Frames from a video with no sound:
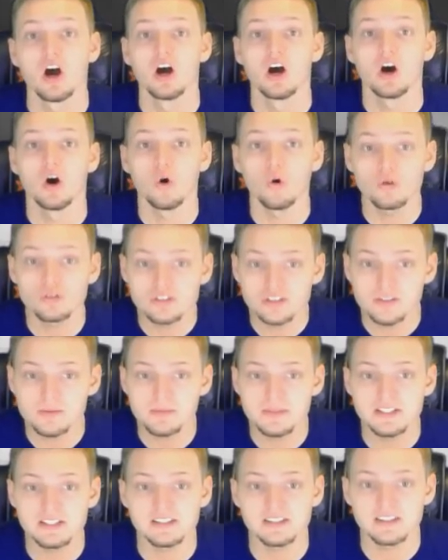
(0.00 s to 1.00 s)

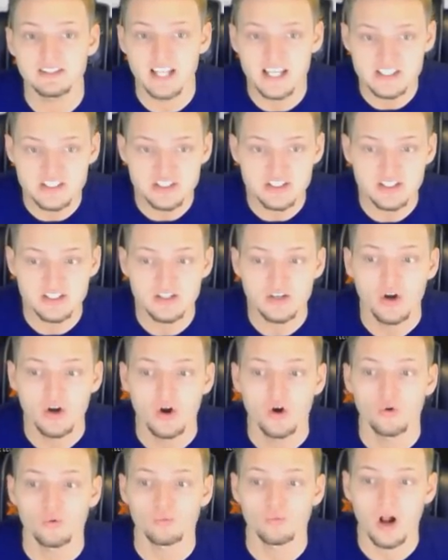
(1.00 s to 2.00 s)
Ultimate Legend
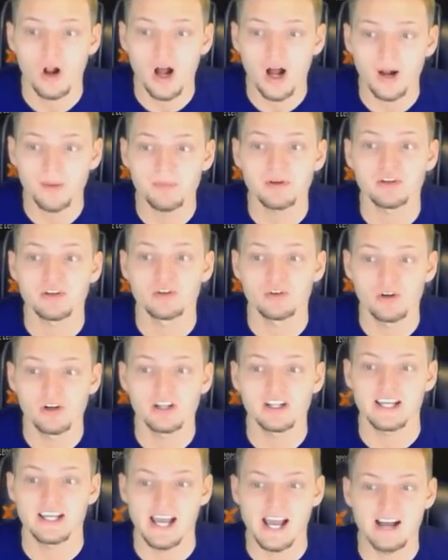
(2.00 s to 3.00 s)
Rob
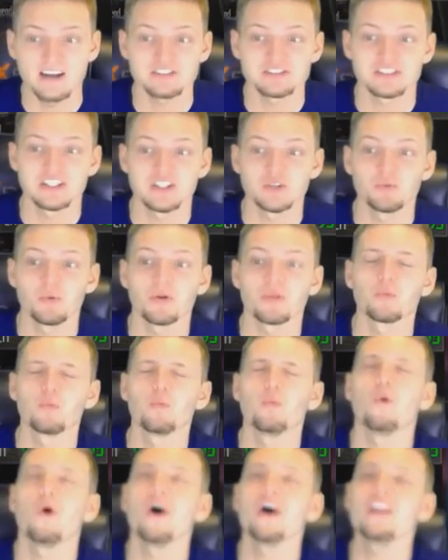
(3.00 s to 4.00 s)
Gronkowski with
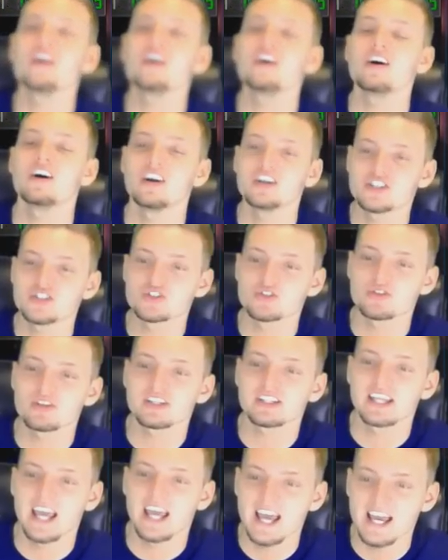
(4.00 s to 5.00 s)

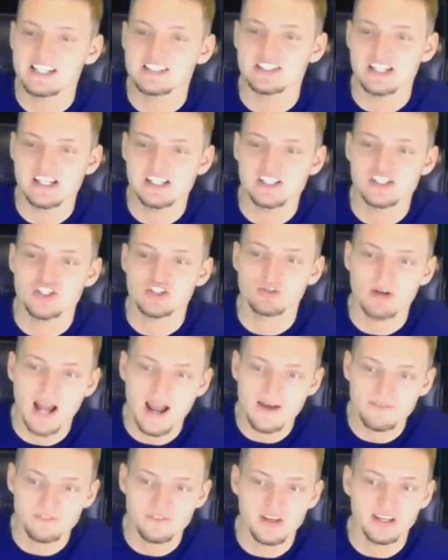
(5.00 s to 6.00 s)
100 catch in
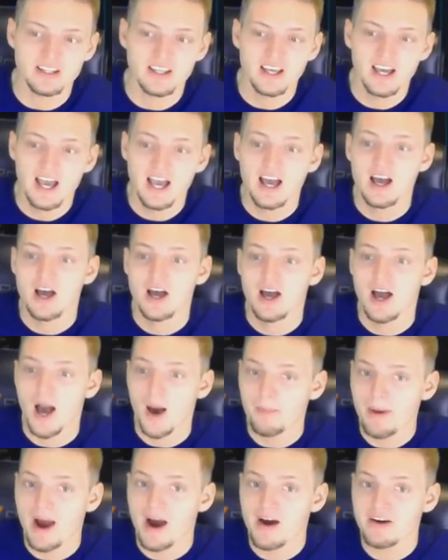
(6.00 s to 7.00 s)
traffic.
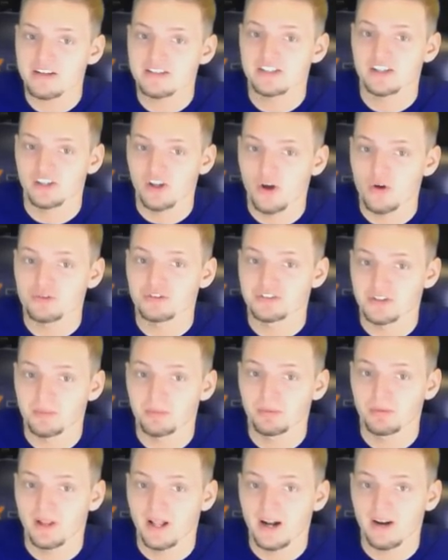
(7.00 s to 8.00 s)
About as close as a
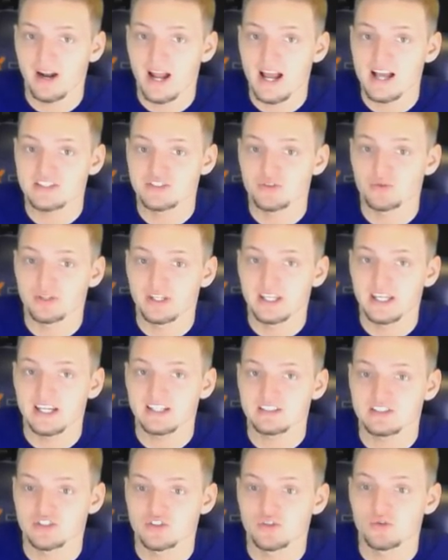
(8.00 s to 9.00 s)
player as you'll
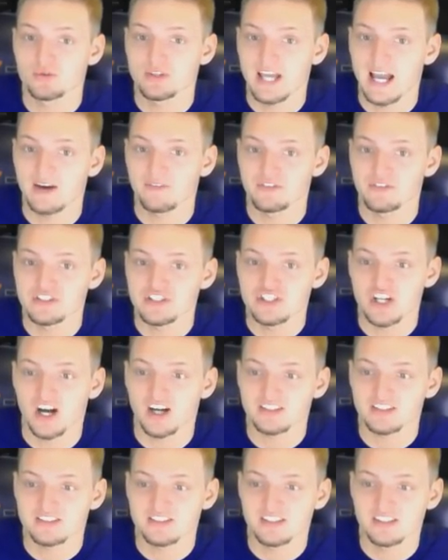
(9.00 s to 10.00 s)
get to Calvin
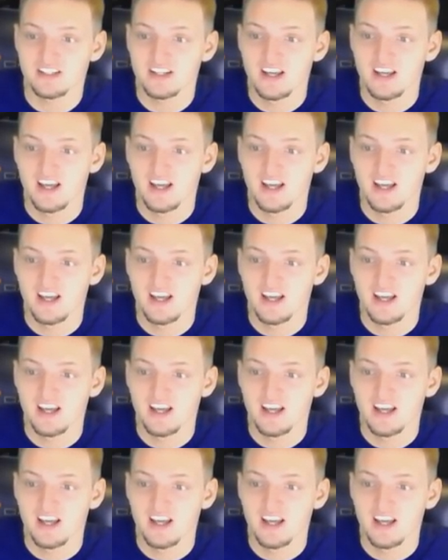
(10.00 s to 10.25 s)
Johnson